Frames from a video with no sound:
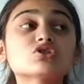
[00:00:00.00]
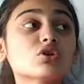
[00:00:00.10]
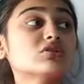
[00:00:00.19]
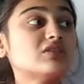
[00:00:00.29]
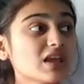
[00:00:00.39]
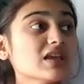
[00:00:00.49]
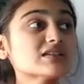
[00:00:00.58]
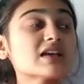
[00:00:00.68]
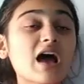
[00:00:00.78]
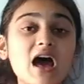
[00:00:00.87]
So
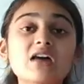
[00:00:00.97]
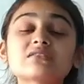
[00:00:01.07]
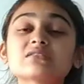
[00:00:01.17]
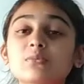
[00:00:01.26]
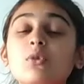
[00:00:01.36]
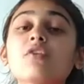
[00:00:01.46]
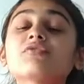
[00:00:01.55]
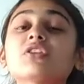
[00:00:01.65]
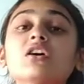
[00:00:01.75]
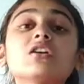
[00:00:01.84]
these are some
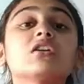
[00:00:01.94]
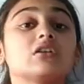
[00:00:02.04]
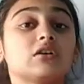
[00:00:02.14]
of the